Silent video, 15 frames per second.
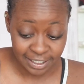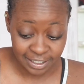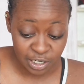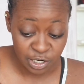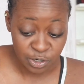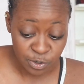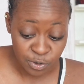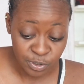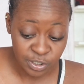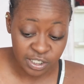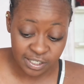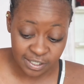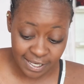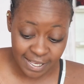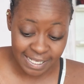loose
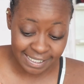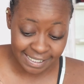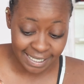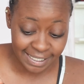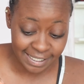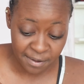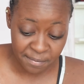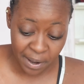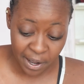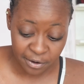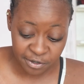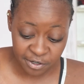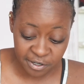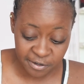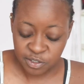setting
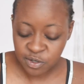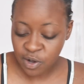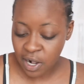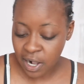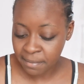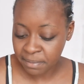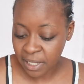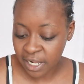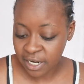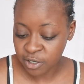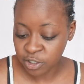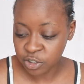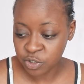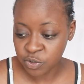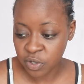powder. So I'm planning
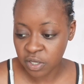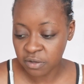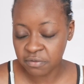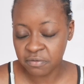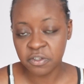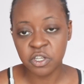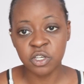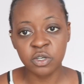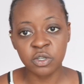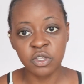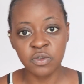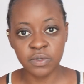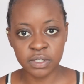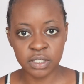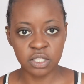on doing a video
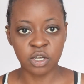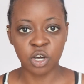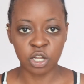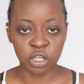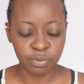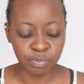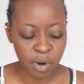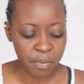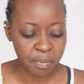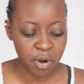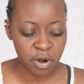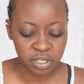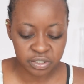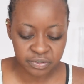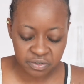using the Colourpop
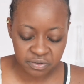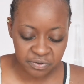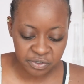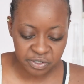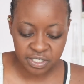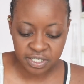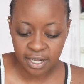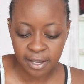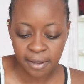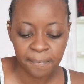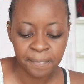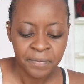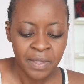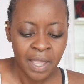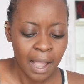products for the first time.
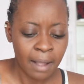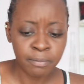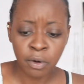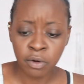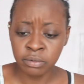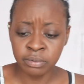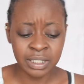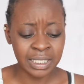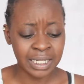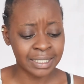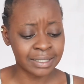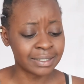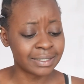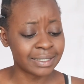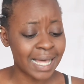I'm probably like
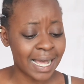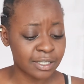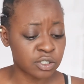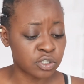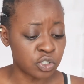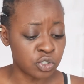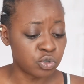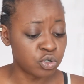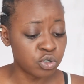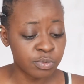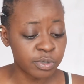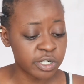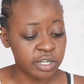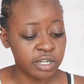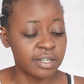the last
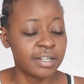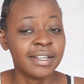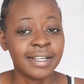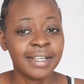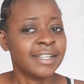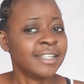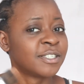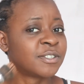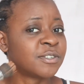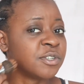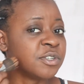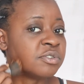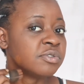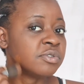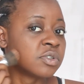YouTuber to
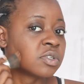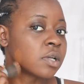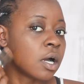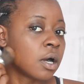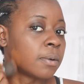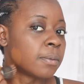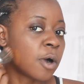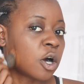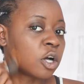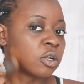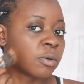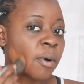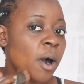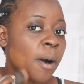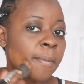use
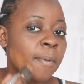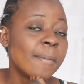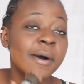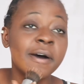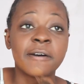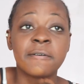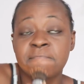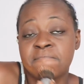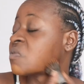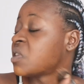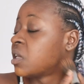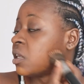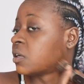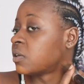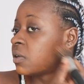Colourpop, but
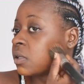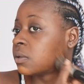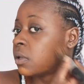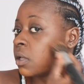you know,